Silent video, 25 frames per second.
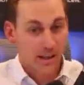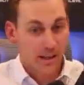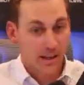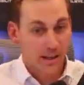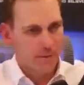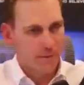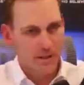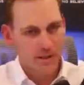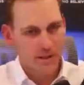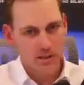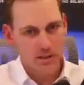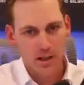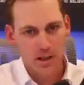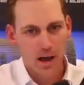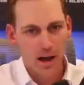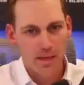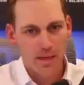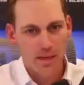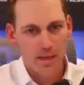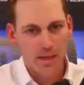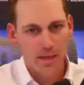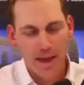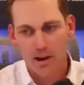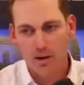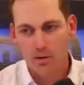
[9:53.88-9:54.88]
there's a lot of
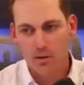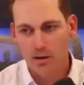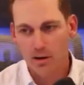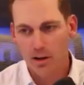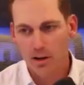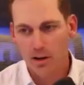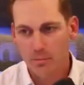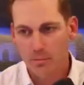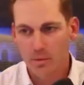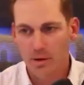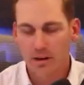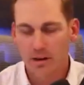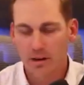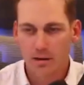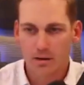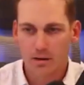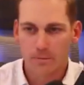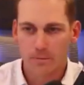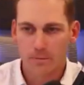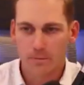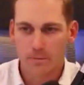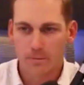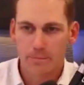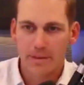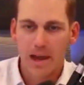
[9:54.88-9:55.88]
that going on, but
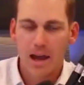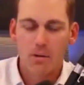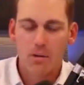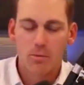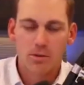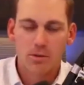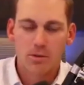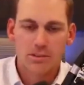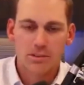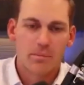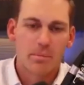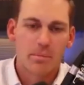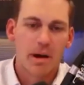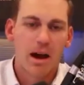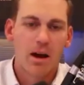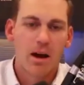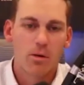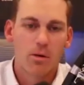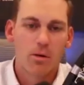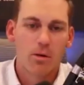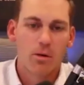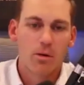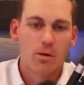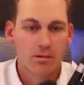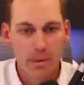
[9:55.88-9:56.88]
that was the
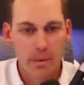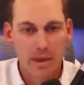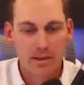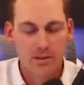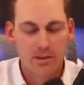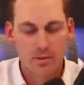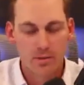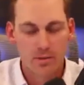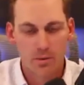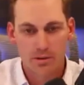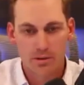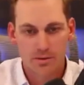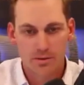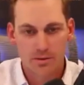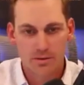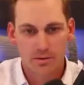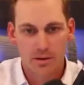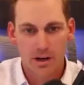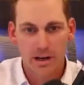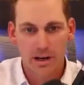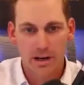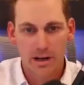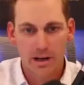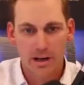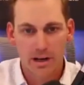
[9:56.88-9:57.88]
power of mentors,
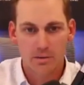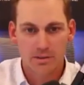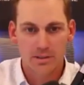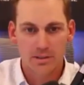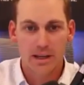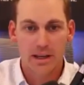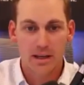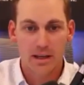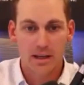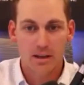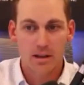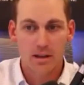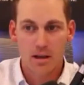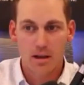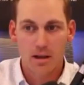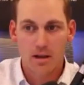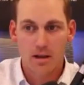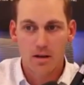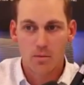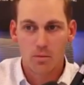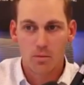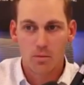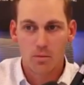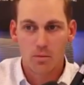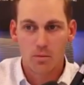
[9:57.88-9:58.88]
right? It was like,
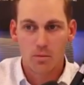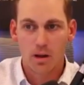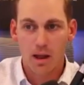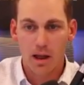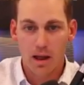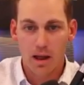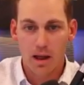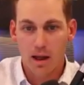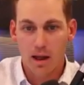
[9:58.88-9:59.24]
well,